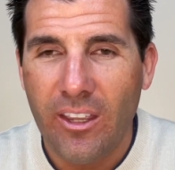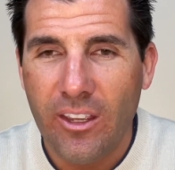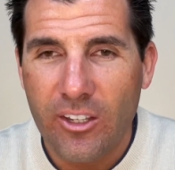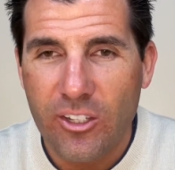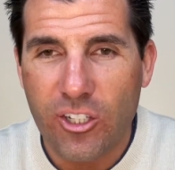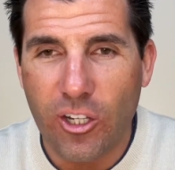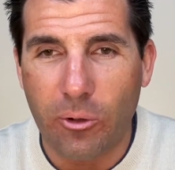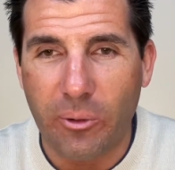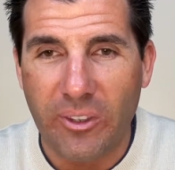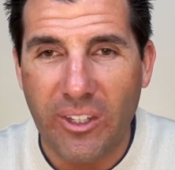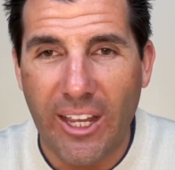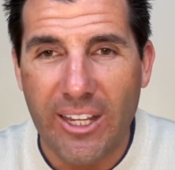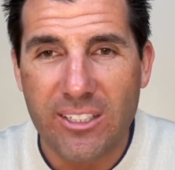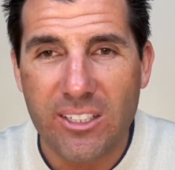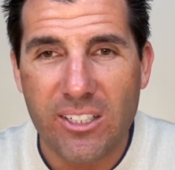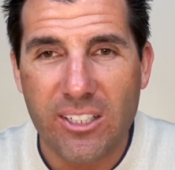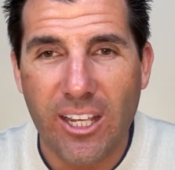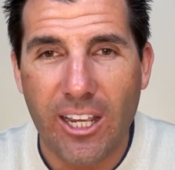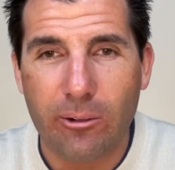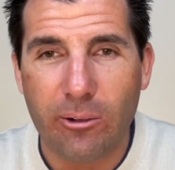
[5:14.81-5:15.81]
So with the
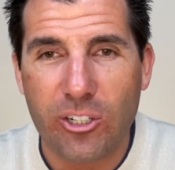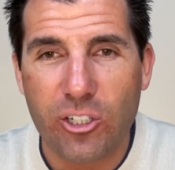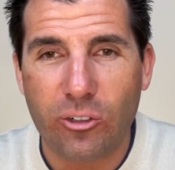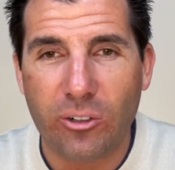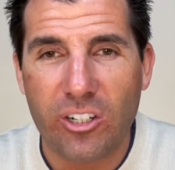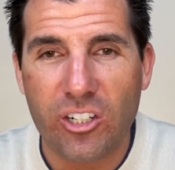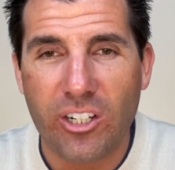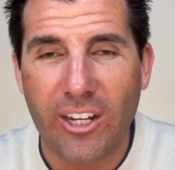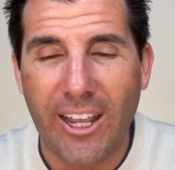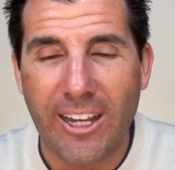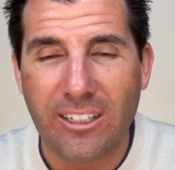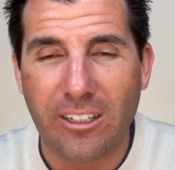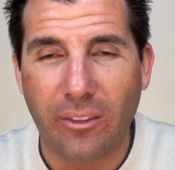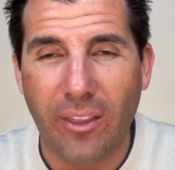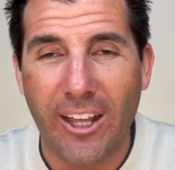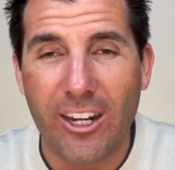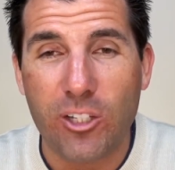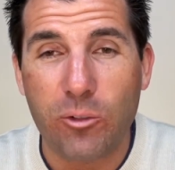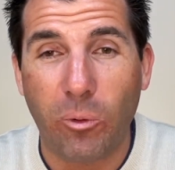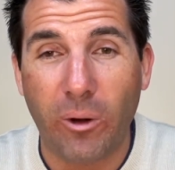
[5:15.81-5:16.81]
SSI Restoration Act,
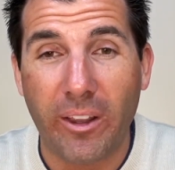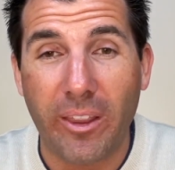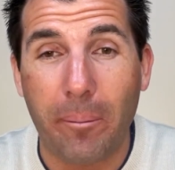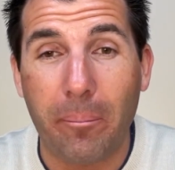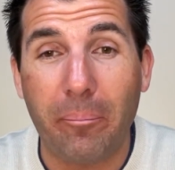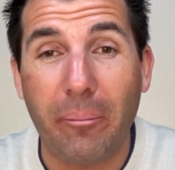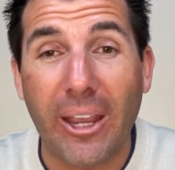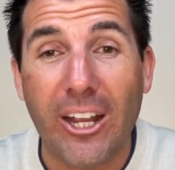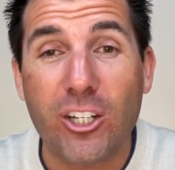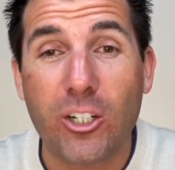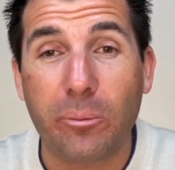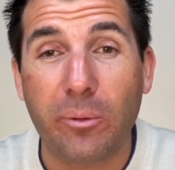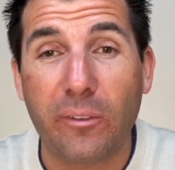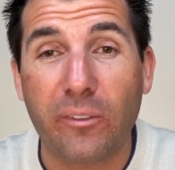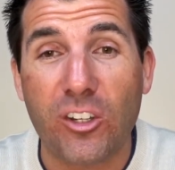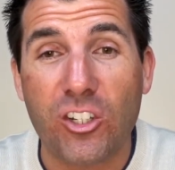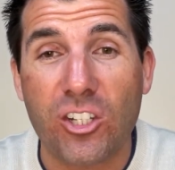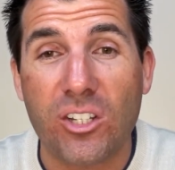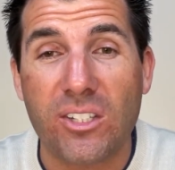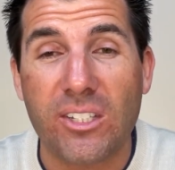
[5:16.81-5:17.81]
that is one of the major
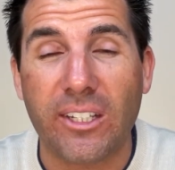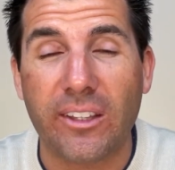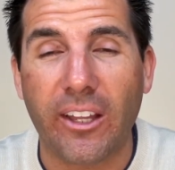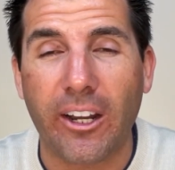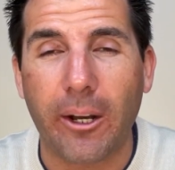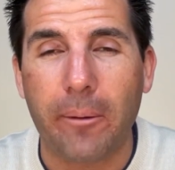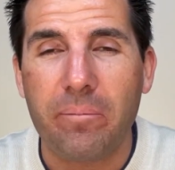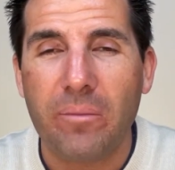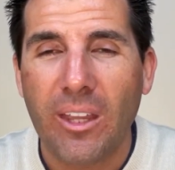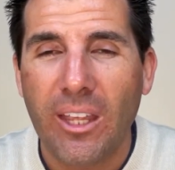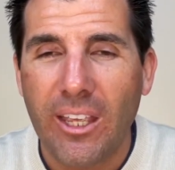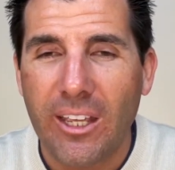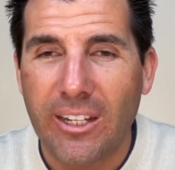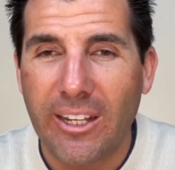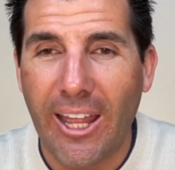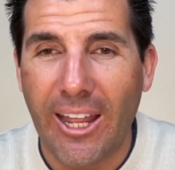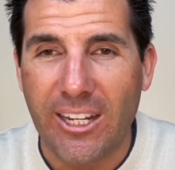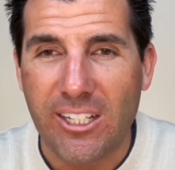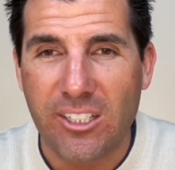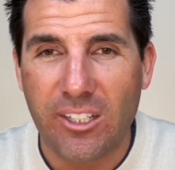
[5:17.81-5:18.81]
provisions in there.
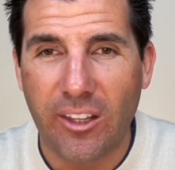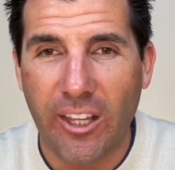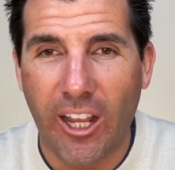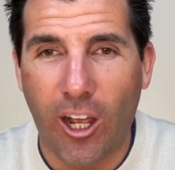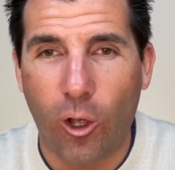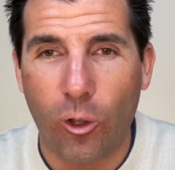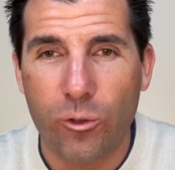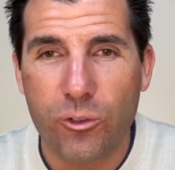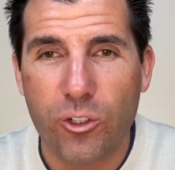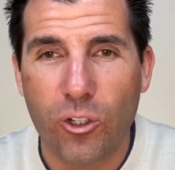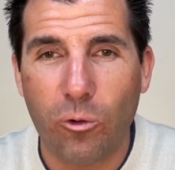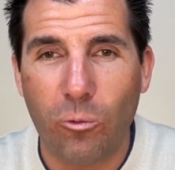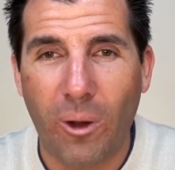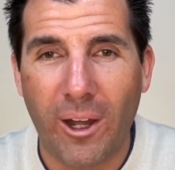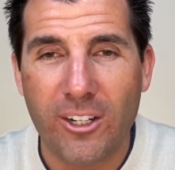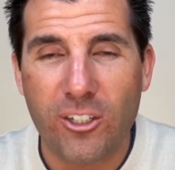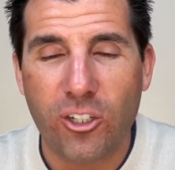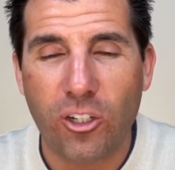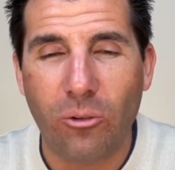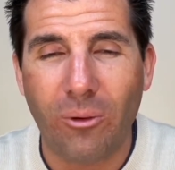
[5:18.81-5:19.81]
Next, they also
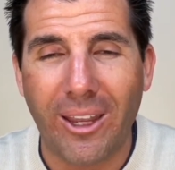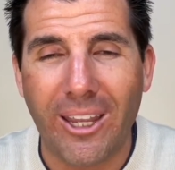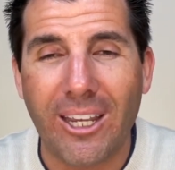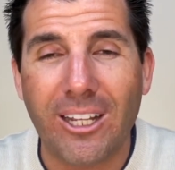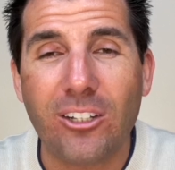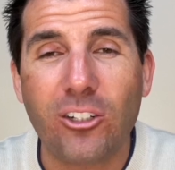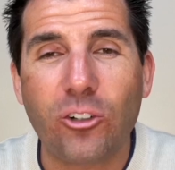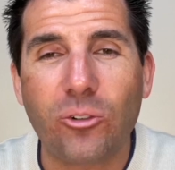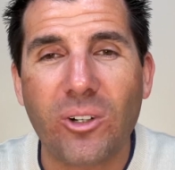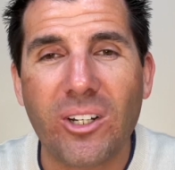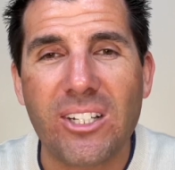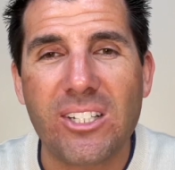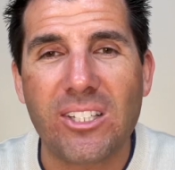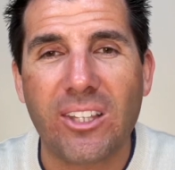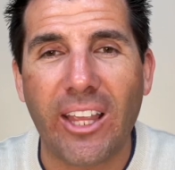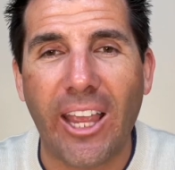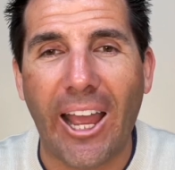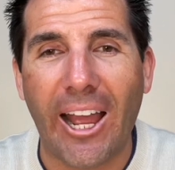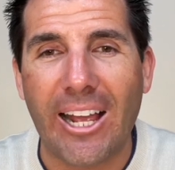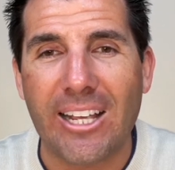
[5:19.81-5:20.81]
want to increase
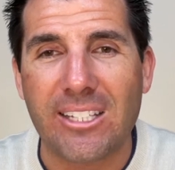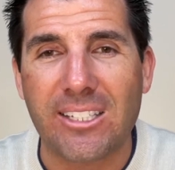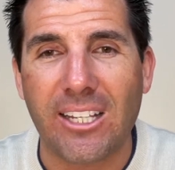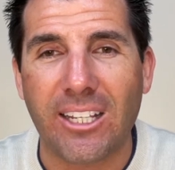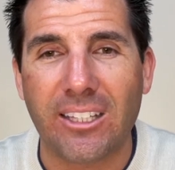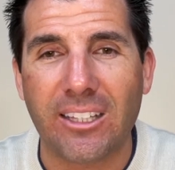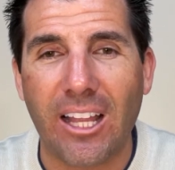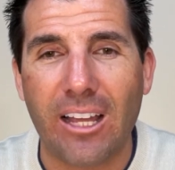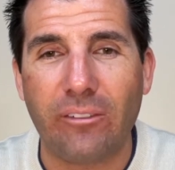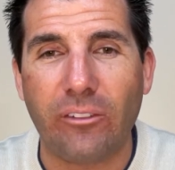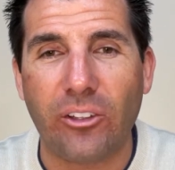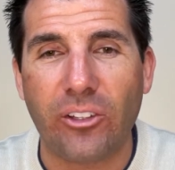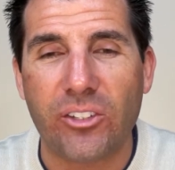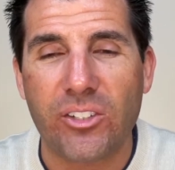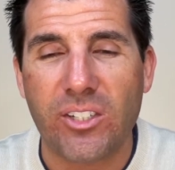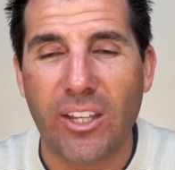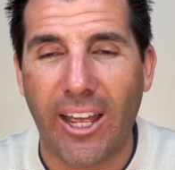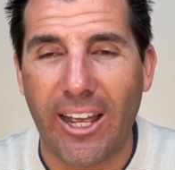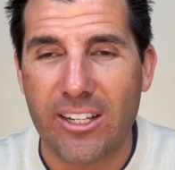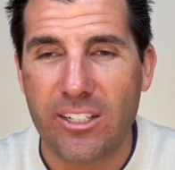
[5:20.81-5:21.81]
the asset
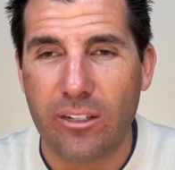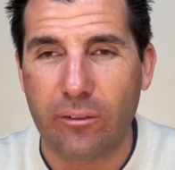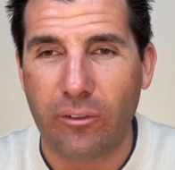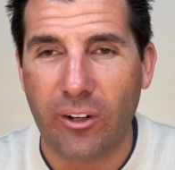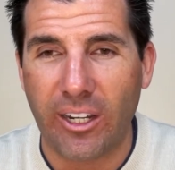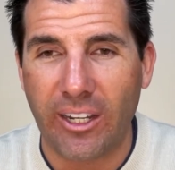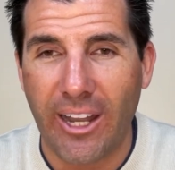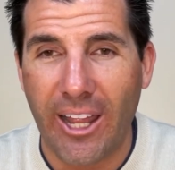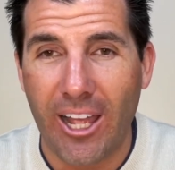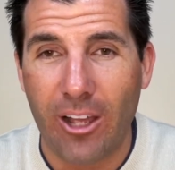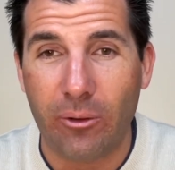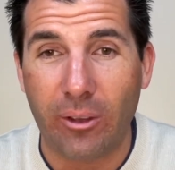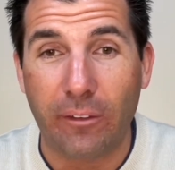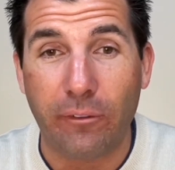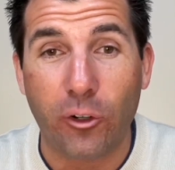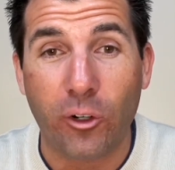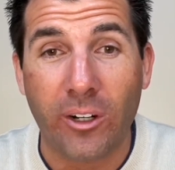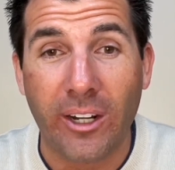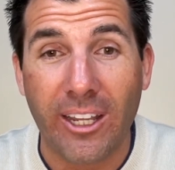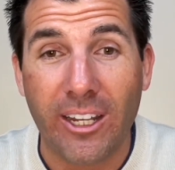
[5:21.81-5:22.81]
levels. As of right now, if
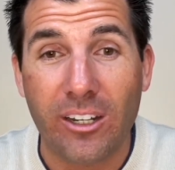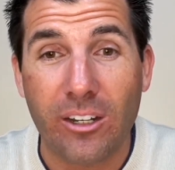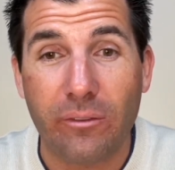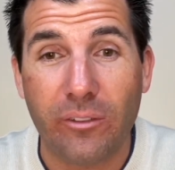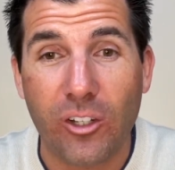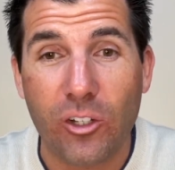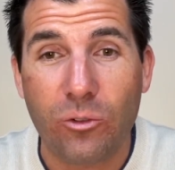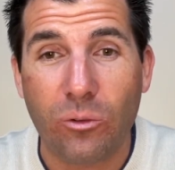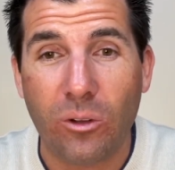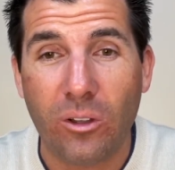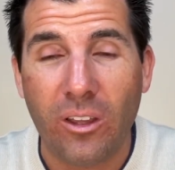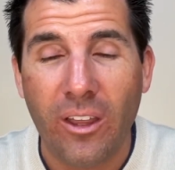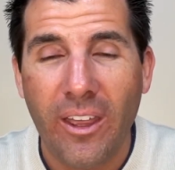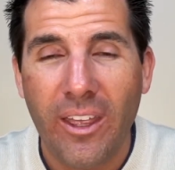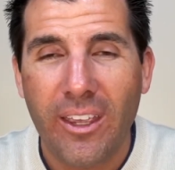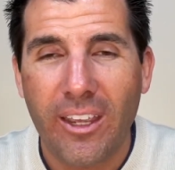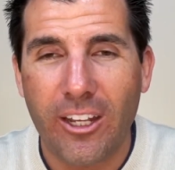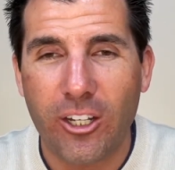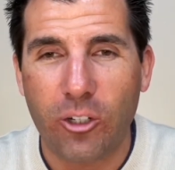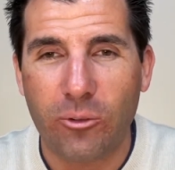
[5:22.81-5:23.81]
you're an individual
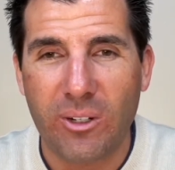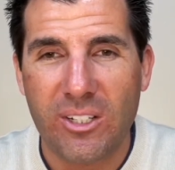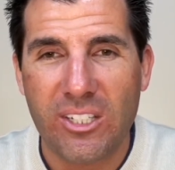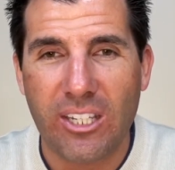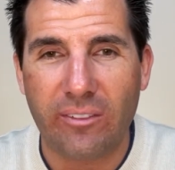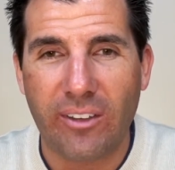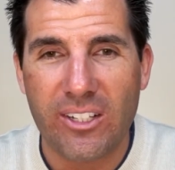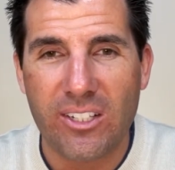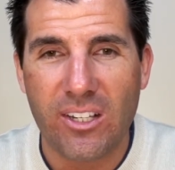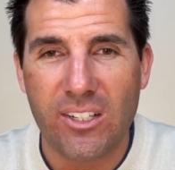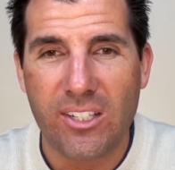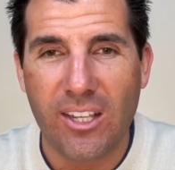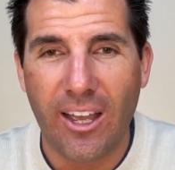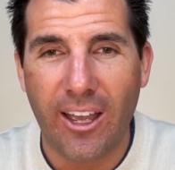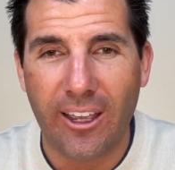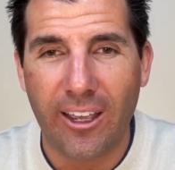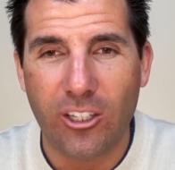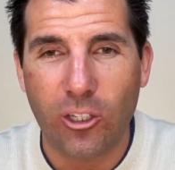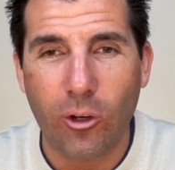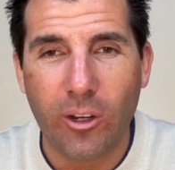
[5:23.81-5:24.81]
and you receive
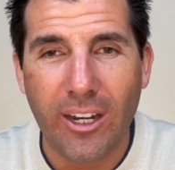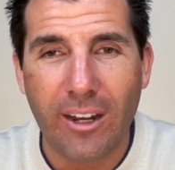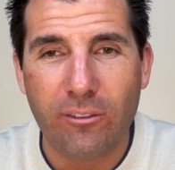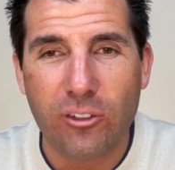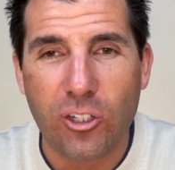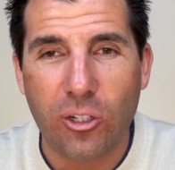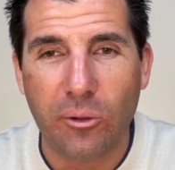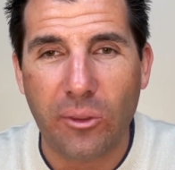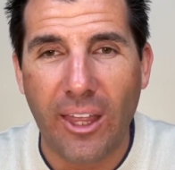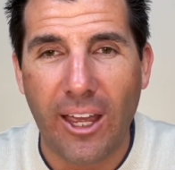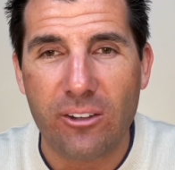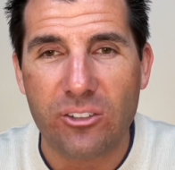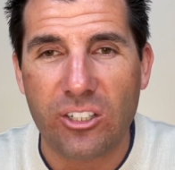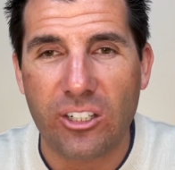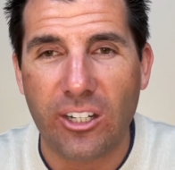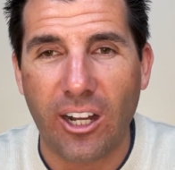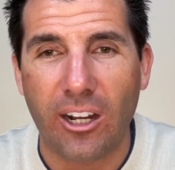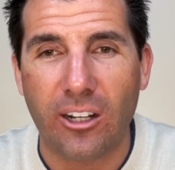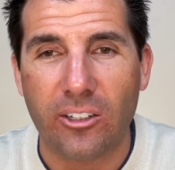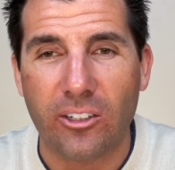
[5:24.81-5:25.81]
SSI, you can have
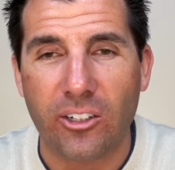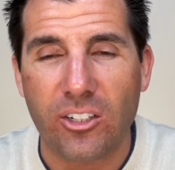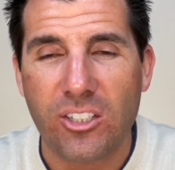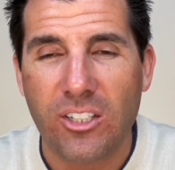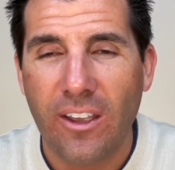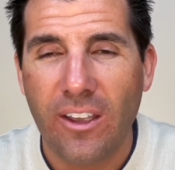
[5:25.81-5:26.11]
$2,000.